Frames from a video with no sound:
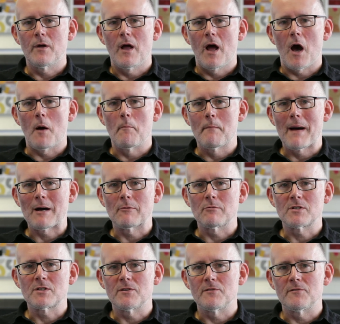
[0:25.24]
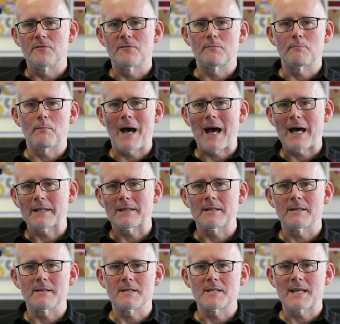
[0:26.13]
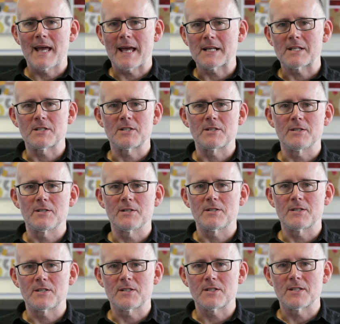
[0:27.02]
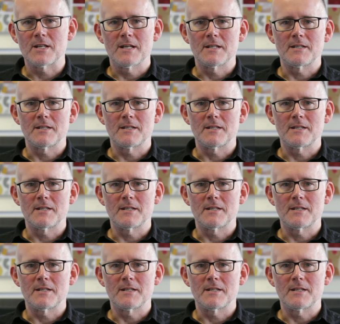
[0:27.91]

amount of pattern, textures,